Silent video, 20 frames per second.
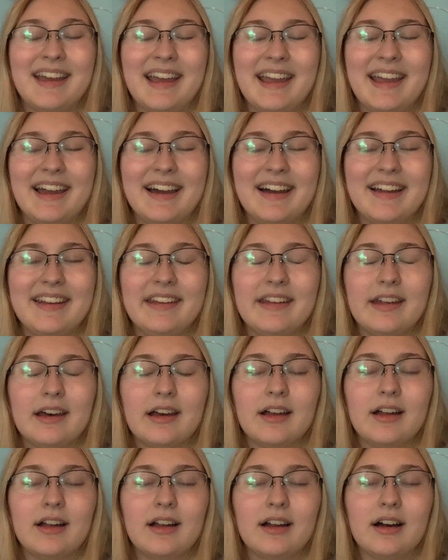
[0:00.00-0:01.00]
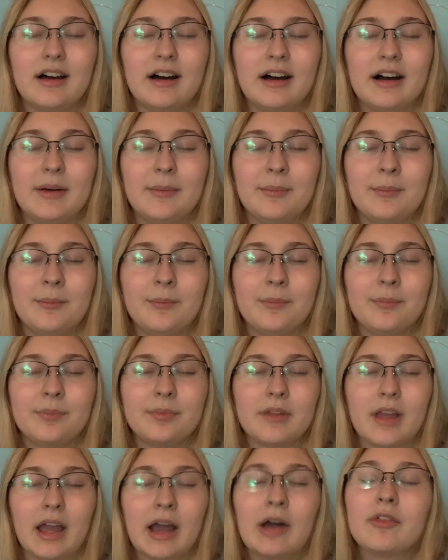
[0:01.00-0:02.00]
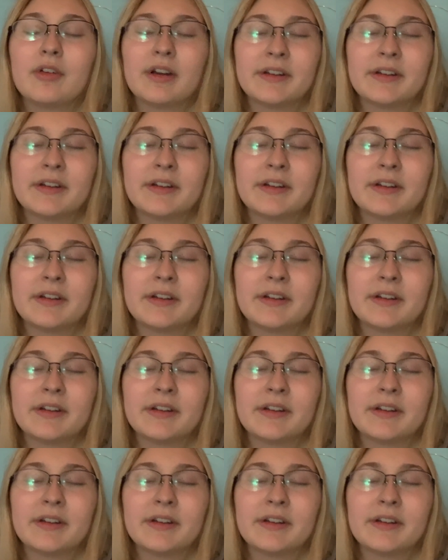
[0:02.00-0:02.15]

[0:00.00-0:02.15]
and, I'll